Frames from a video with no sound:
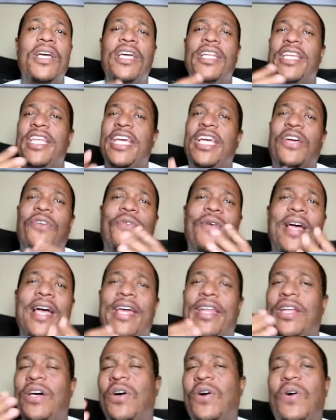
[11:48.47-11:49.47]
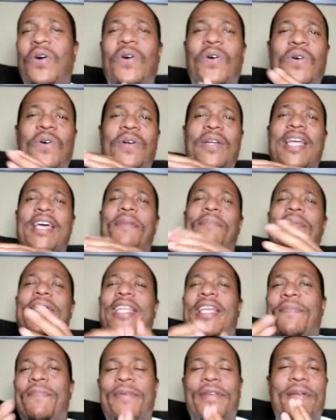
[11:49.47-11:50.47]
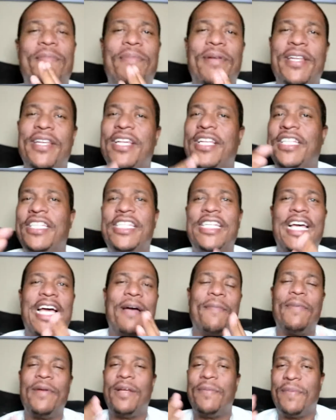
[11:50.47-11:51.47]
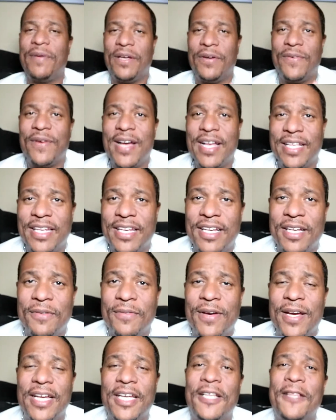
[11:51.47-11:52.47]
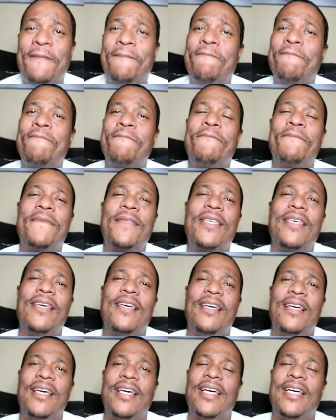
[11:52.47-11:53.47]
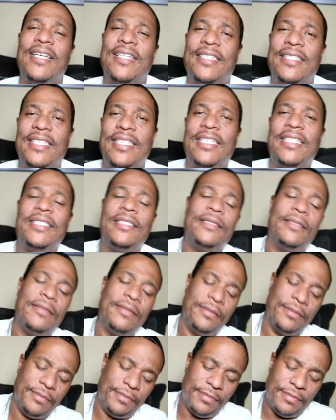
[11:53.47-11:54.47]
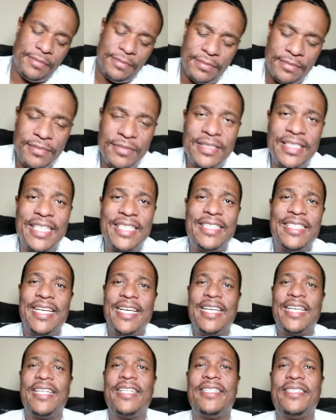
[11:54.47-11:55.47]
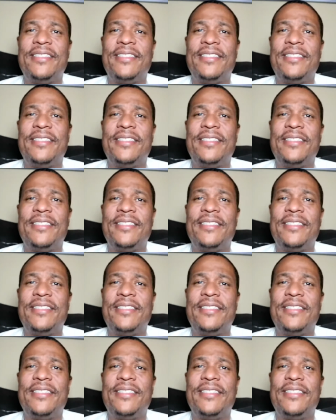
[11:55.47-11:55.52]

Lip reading: They grind all that meat up in the blender. They chop it up and grind it up, right? Then they take